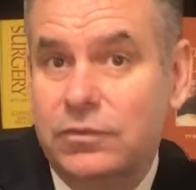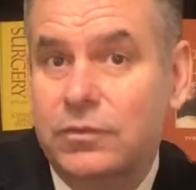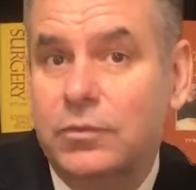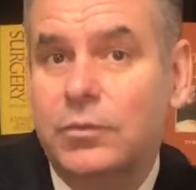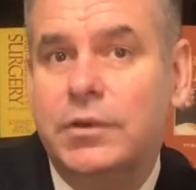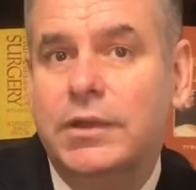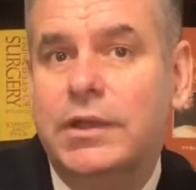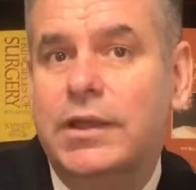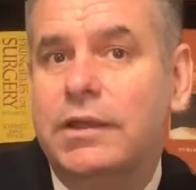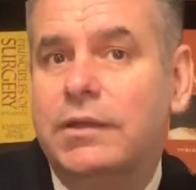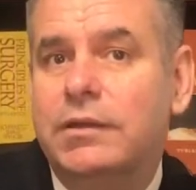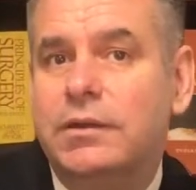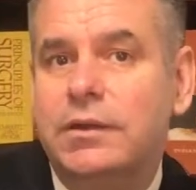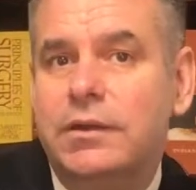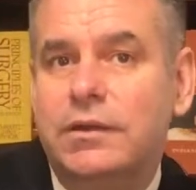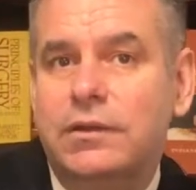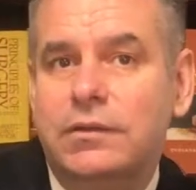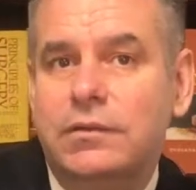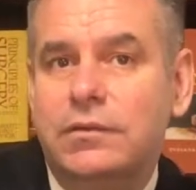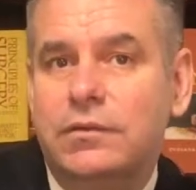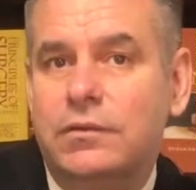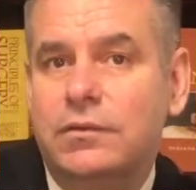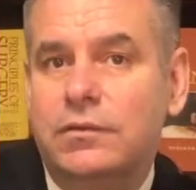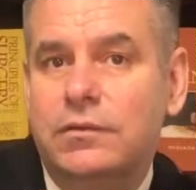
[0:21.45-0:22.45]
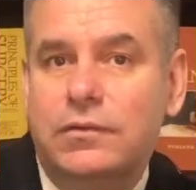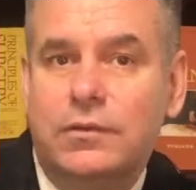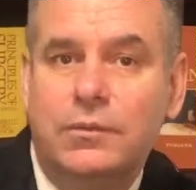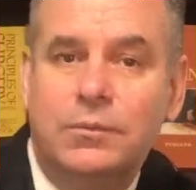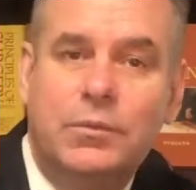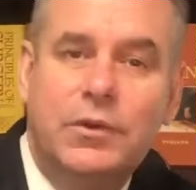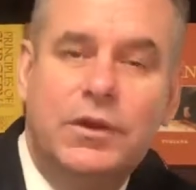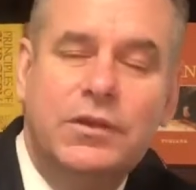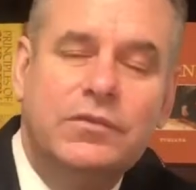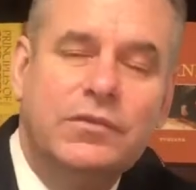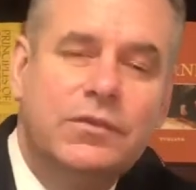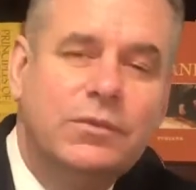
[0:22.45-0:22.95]
The reality is
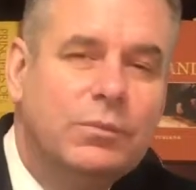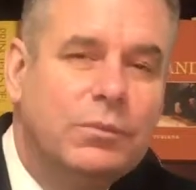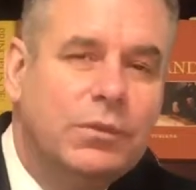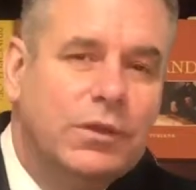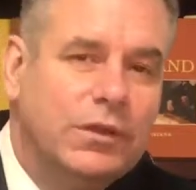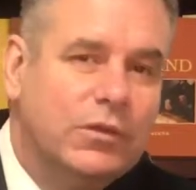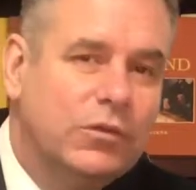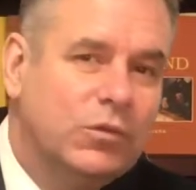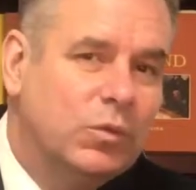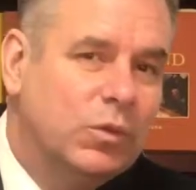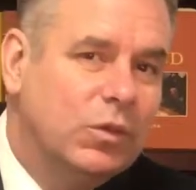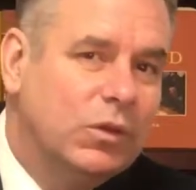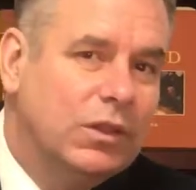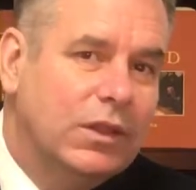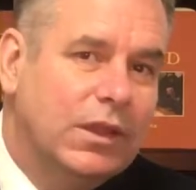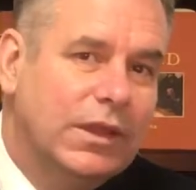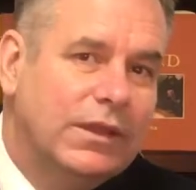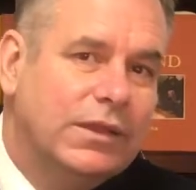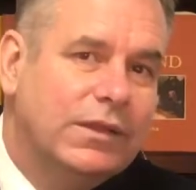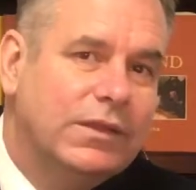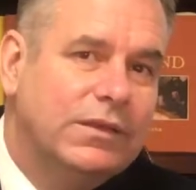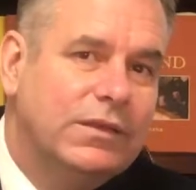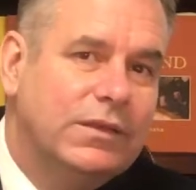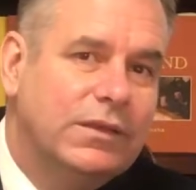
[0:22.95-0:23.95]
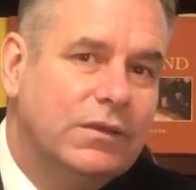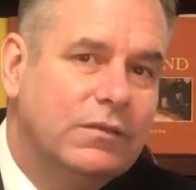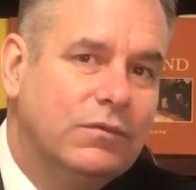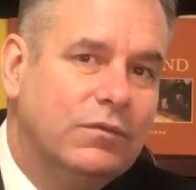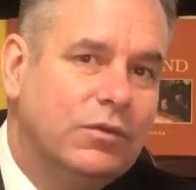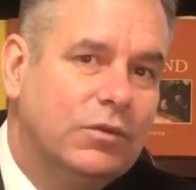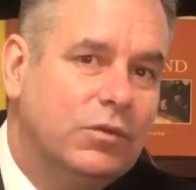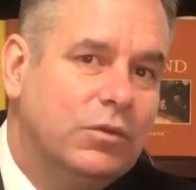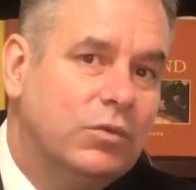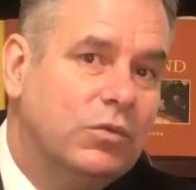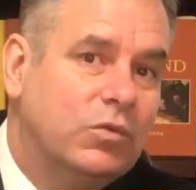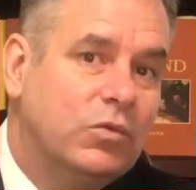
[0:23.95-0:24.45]
that breast implants will likely give
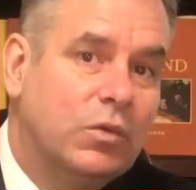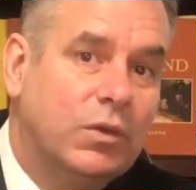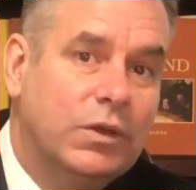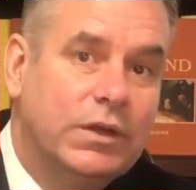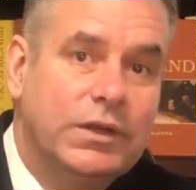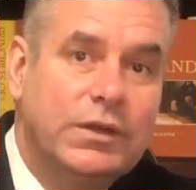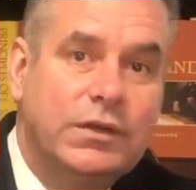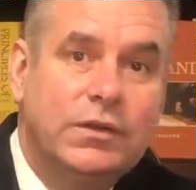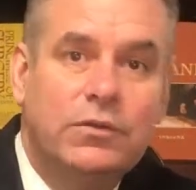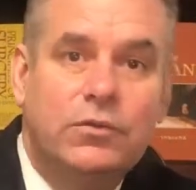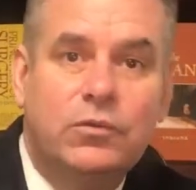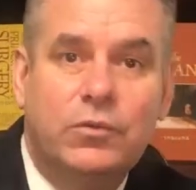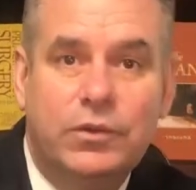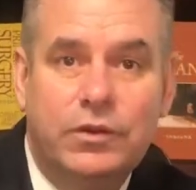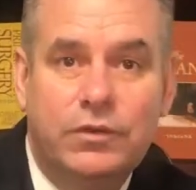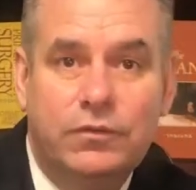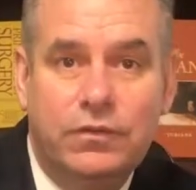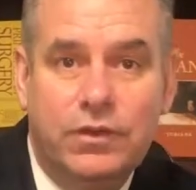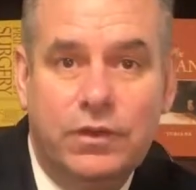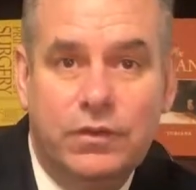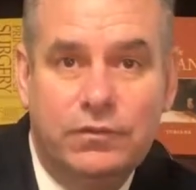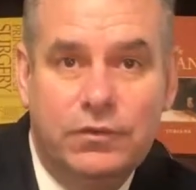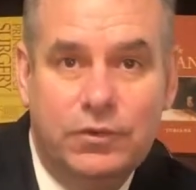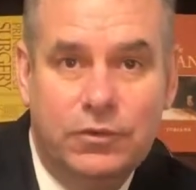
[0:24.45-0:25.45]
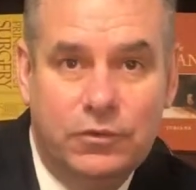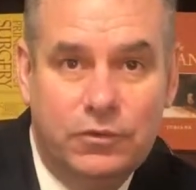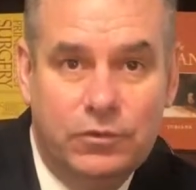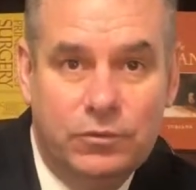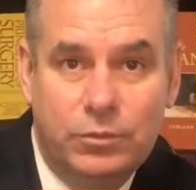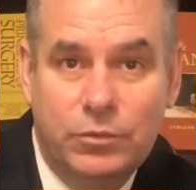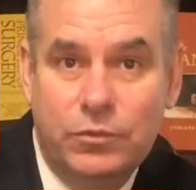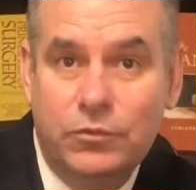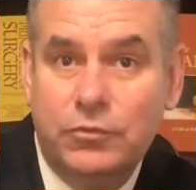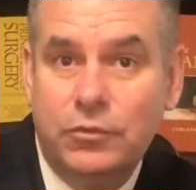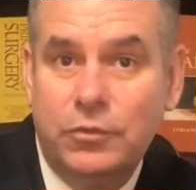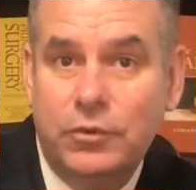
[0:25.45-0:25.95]
you 20 to 25 years
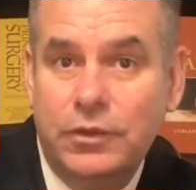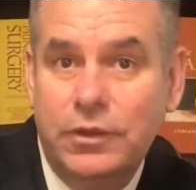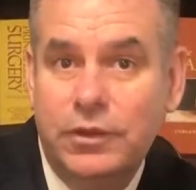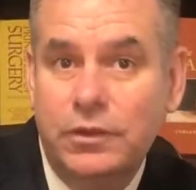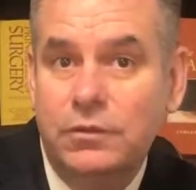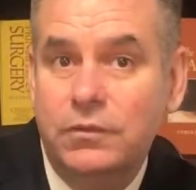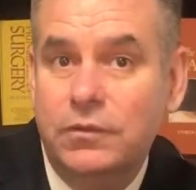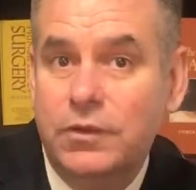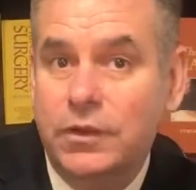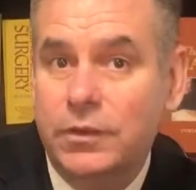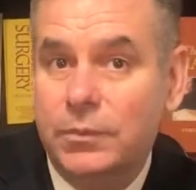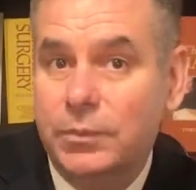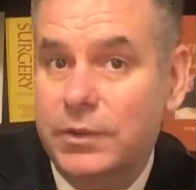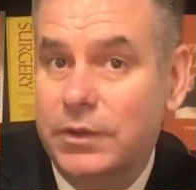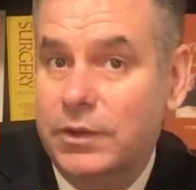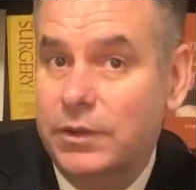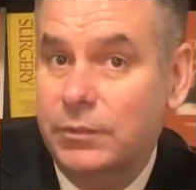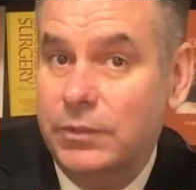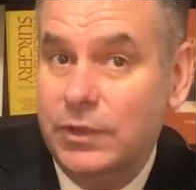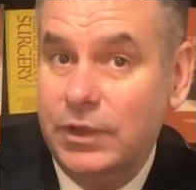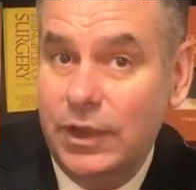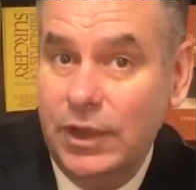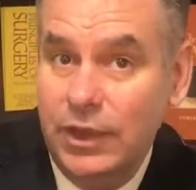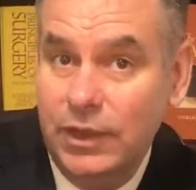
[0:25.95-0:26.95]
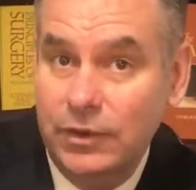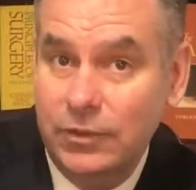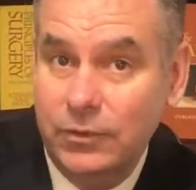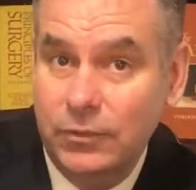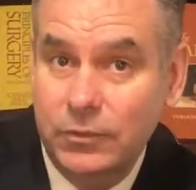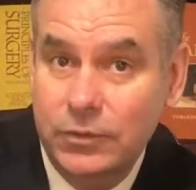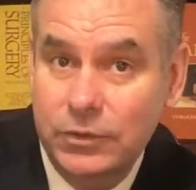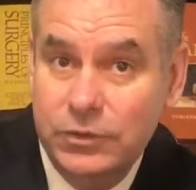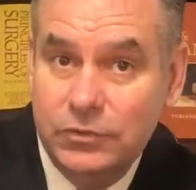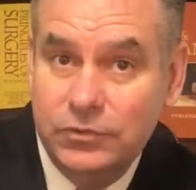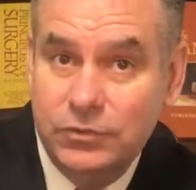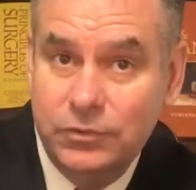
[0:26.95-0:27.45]
before they develop any
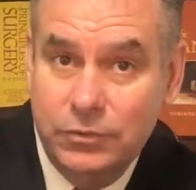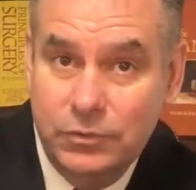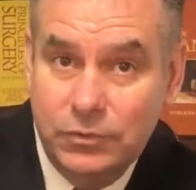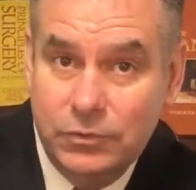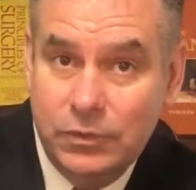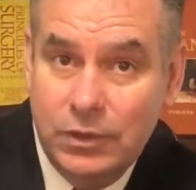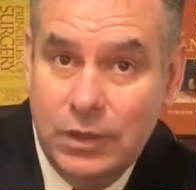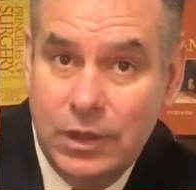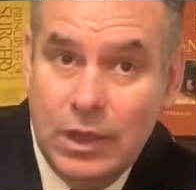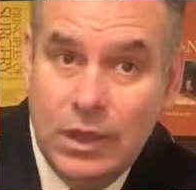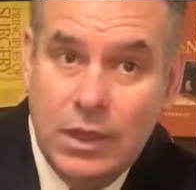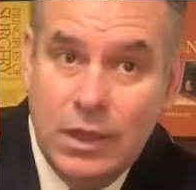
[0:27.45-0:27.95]
mechanical issues.